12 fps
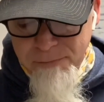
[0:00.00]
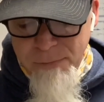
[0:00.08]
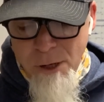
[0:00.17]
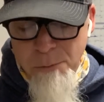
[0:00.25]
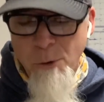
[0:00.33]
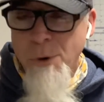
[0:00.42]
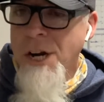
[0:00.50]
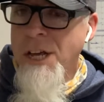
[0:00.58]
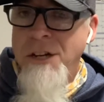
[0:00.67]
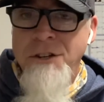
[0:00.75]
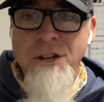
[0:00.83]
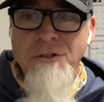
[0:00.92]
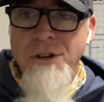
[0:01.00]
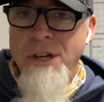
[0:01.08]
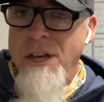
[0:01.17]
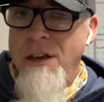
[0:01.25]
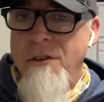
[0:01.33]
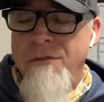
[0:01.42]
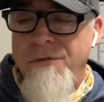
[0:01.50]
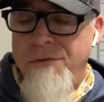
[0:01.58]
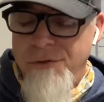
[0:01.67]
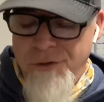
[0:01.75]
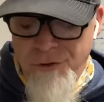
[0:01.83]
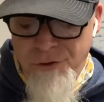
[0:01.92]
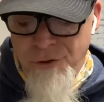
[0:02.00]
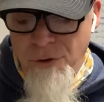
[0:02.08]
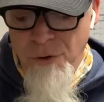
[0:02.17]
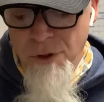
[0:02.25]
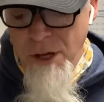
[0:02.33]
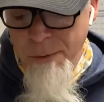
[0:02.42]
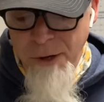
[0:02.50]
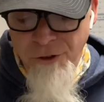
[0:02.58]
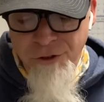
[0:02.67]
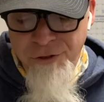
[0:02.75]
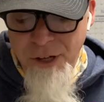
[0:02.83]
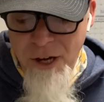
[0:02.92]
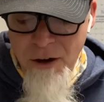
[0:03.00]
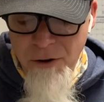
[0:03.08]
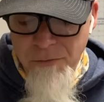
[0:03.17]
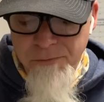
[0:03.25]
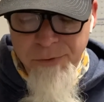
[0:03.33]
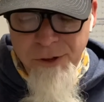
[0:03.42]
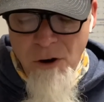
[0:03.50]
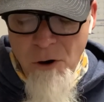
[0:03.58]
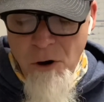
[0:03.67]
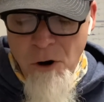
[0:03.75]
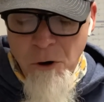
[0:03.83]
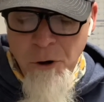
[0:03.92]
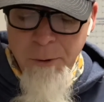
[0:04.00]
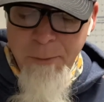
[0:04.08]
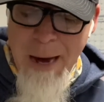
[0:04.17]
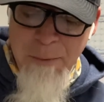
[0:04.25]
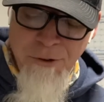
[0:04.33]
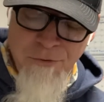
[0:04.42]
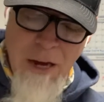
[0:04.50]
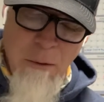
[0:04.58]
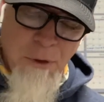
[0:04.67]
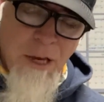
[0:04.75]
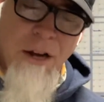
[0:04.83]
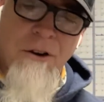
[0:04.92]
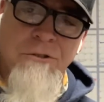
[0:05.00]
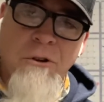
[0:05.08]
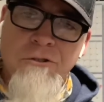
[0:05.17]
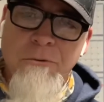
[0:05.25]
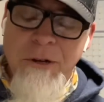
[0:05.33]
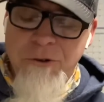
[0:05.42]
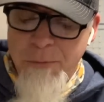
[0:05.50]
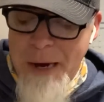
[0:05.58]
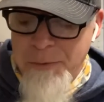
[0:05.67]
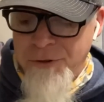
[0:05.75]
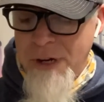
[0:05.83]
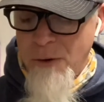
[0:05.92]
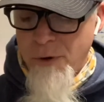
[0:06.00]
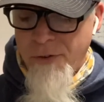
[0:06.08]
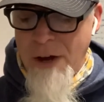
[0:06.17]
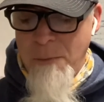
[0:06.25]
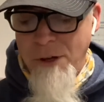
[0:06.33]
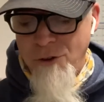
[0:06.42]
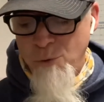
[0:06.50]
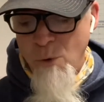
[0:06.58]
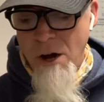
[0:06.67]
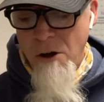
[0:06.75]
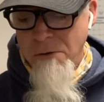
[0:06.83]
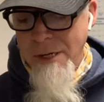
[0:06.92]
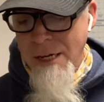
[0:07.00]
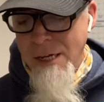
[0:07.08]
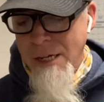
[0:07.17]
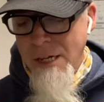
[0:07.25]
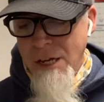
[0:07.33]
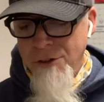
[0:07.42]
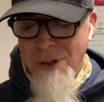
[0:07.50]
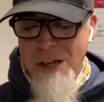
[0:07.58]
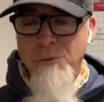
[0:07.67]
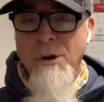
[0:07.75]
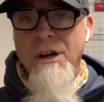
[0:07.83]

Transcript: we're going to continue to give to the BGCO, our Oklahoma Baptist family, and our Tulsa Metro Baptist Network family as well. So that's what